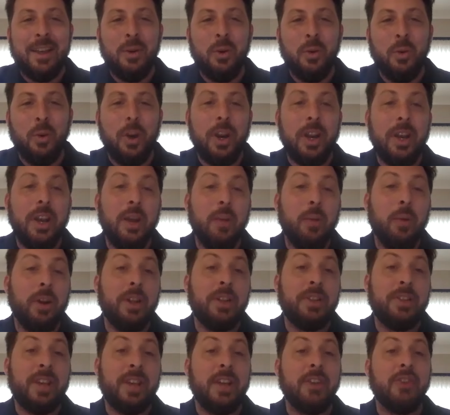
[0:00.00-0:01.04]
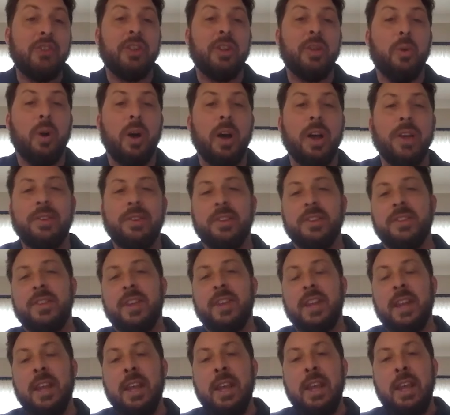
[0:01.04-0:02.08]
what it what essentially was is
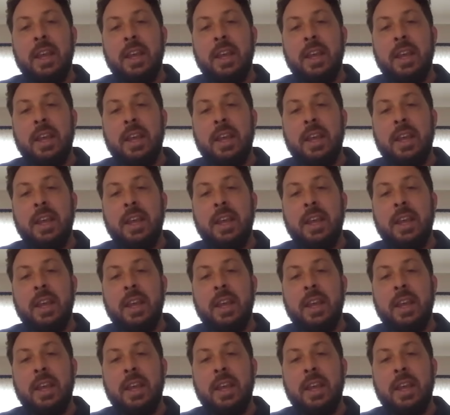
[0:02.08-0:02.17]
that